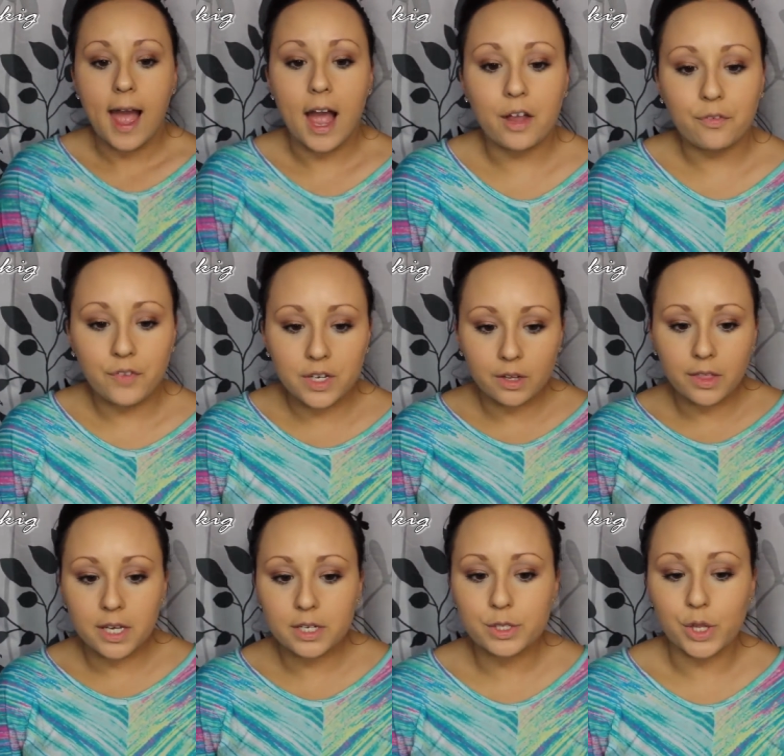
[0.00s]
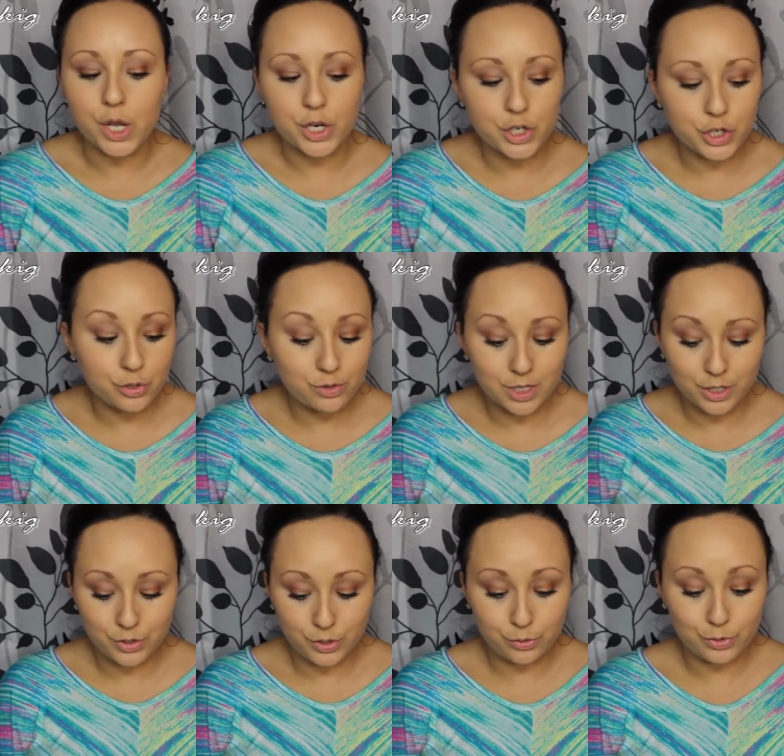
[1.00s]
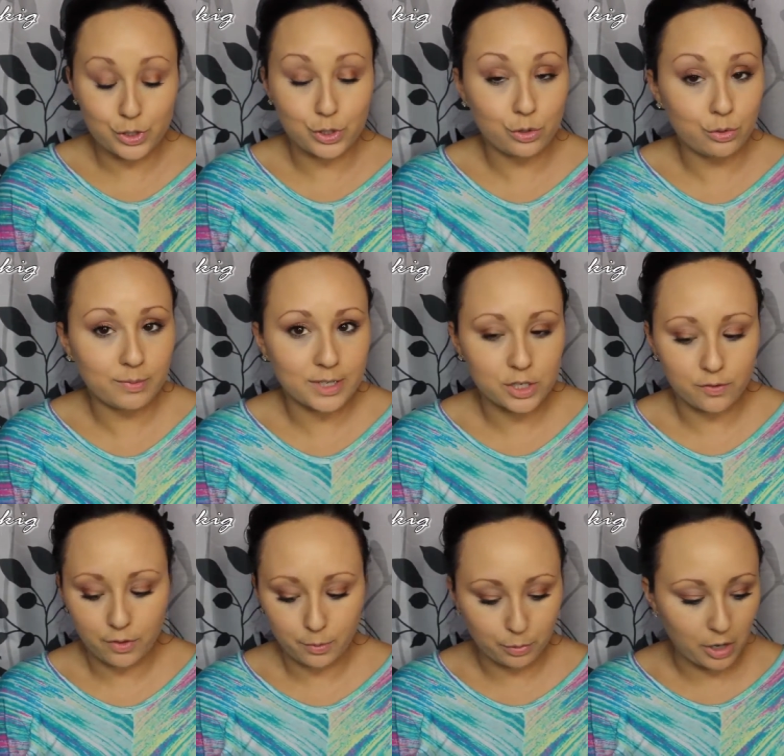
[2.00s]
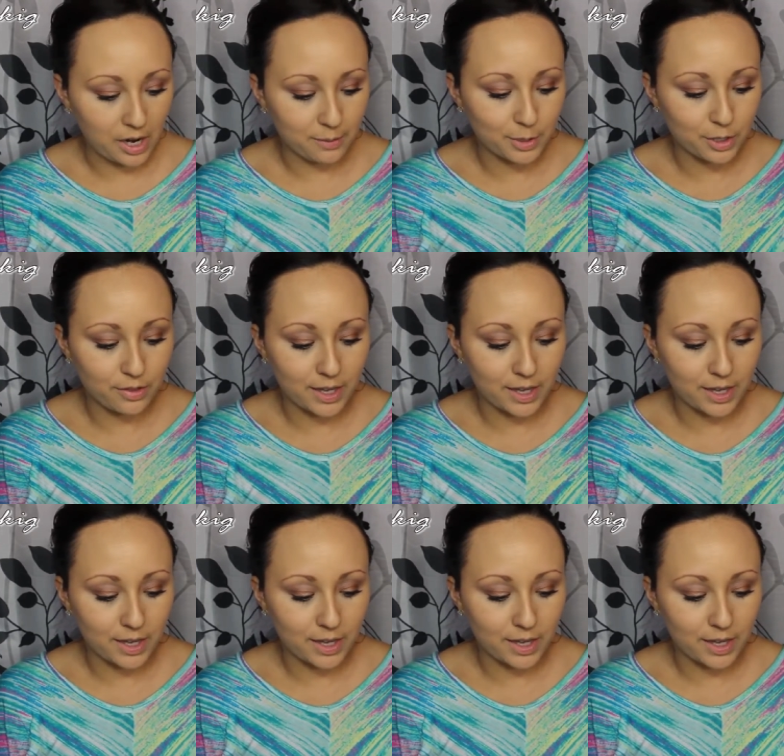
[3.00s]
I feel that as long as you didn't use too much of the primer,